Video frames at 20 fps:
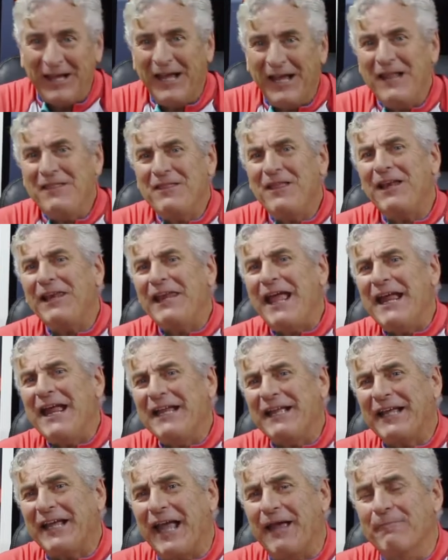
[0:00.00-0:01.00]
In the
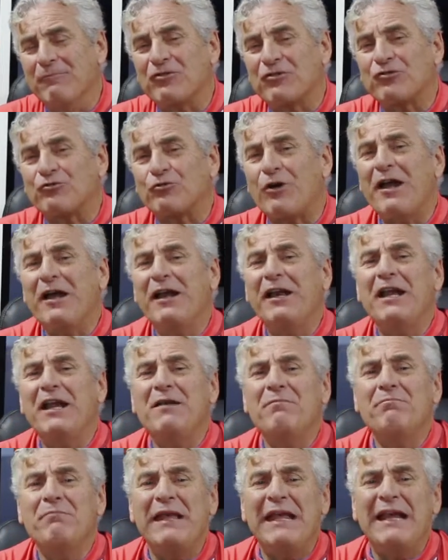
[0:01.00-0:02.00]
late game,
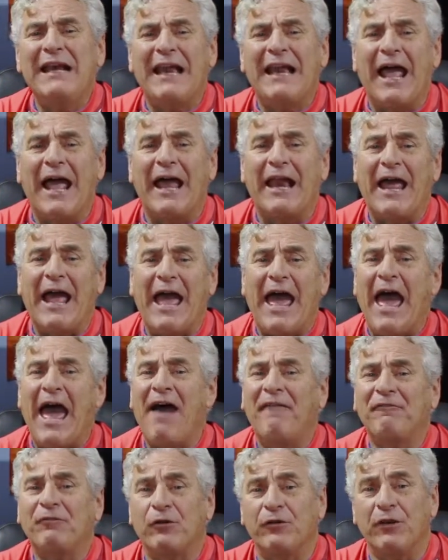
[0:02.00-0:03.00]
struggling Milan,
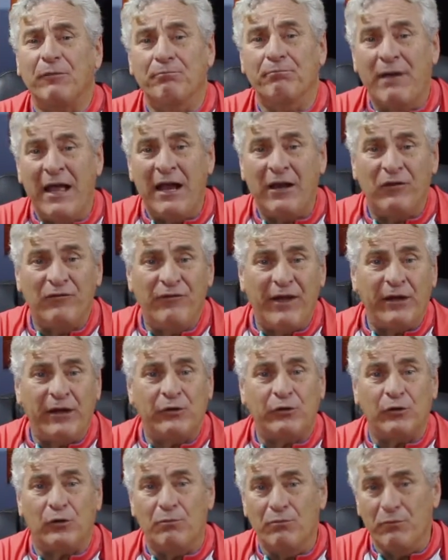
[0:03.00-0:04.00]
after the
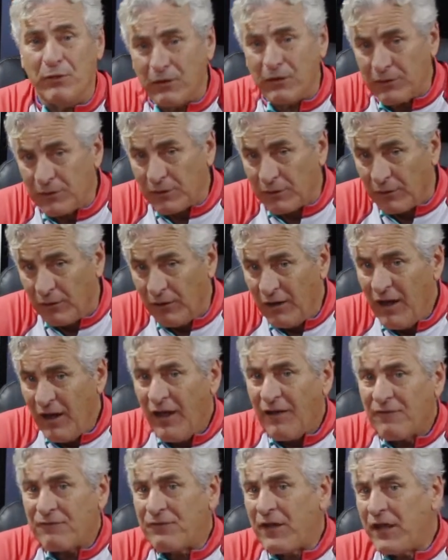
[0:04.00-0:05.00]
Benevento miracle,
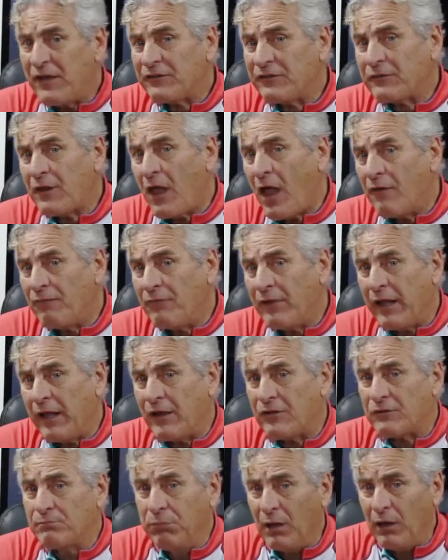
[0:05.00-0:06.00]
faced off
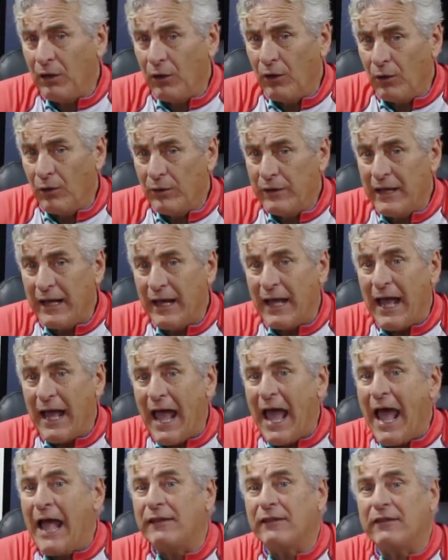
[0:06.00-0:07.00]
against Bologna
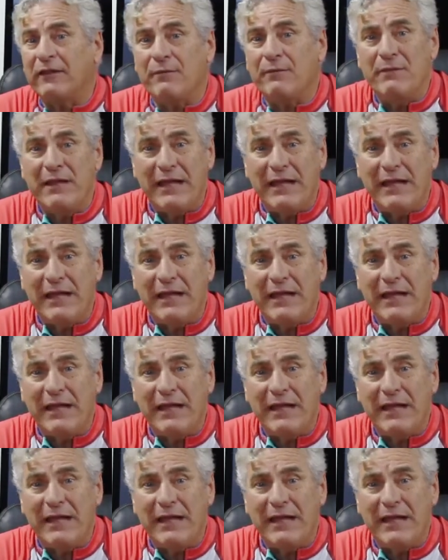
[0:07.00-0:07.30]
at the